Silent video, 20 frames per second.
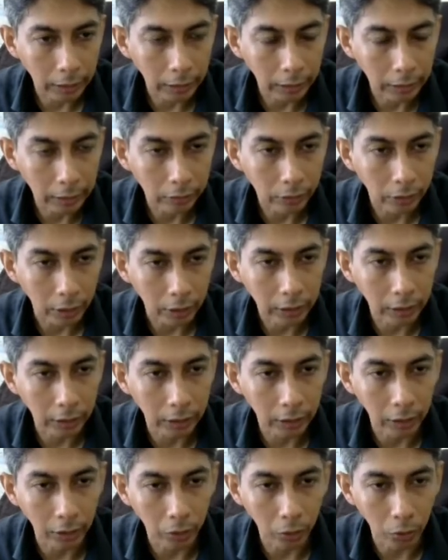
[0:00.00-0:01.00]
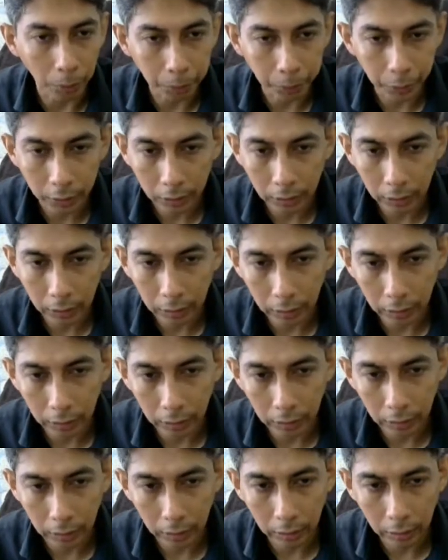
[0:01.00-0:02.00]
instruction groups
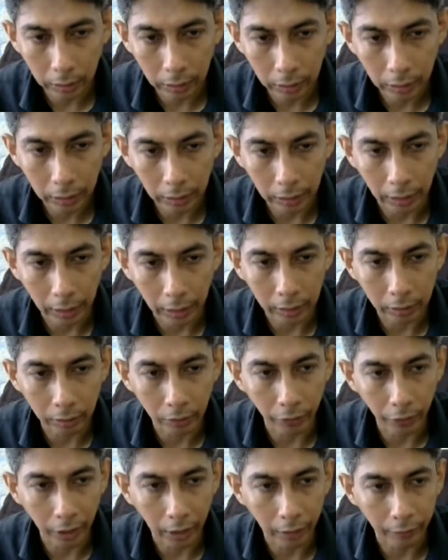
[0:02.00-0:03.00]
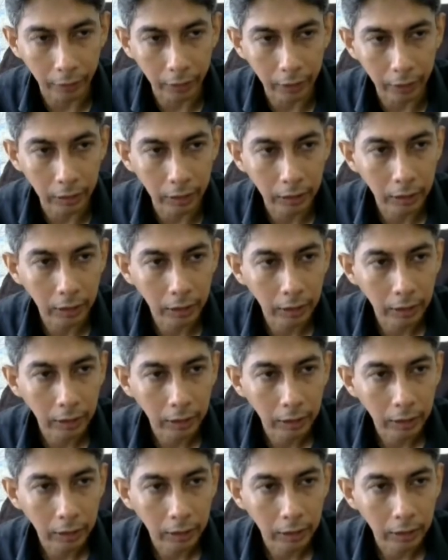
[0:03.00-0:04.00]
that we have learned.
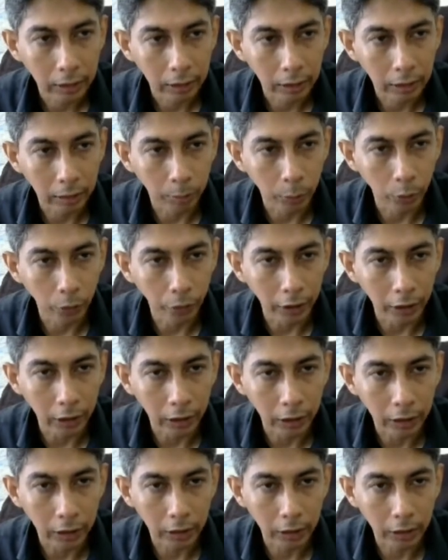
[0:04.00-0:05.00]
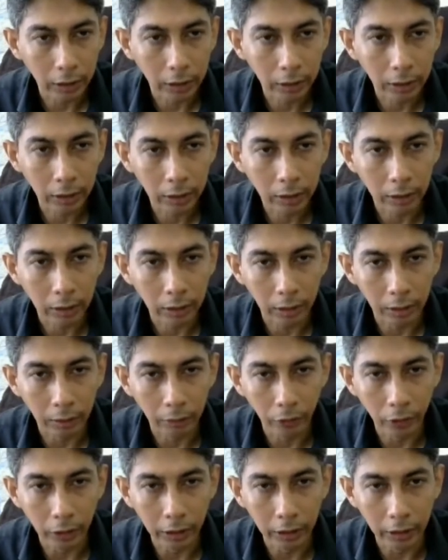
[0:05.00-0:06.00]
Moving data
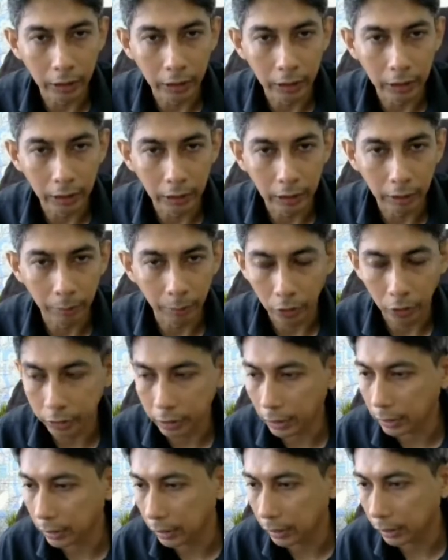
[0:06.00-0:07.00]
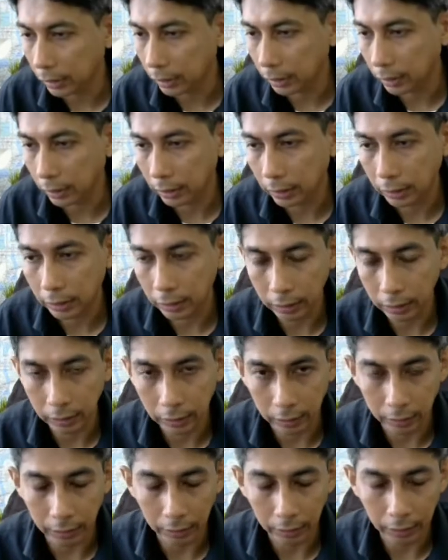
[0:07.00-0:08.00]
within the processor,
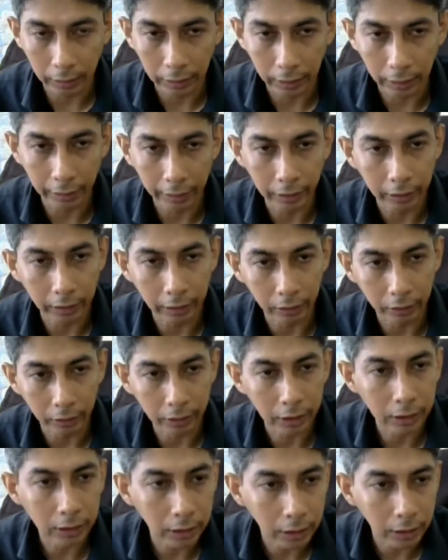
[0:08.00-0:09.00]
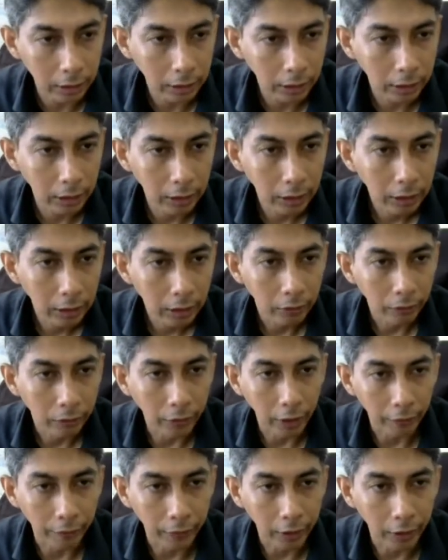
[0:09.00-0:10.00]
the internal register.
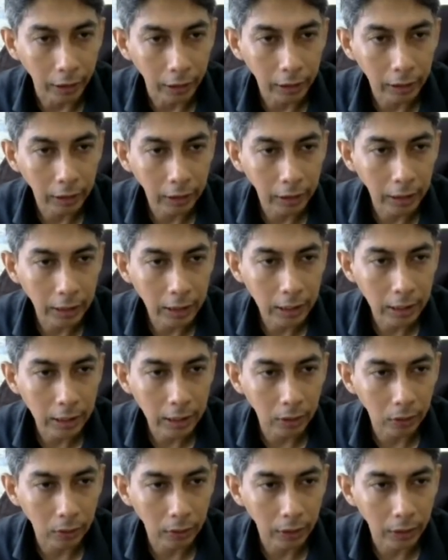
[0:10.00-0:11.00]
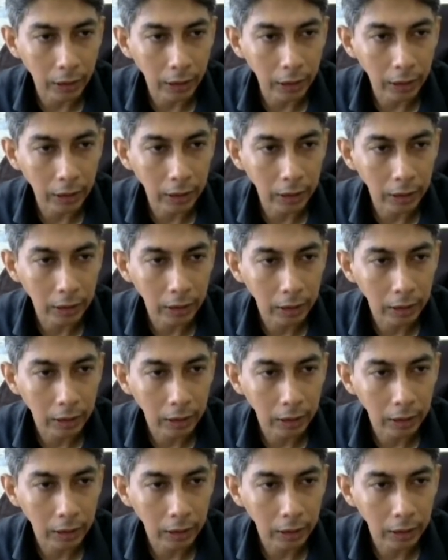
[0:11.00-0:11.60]
We have done this already,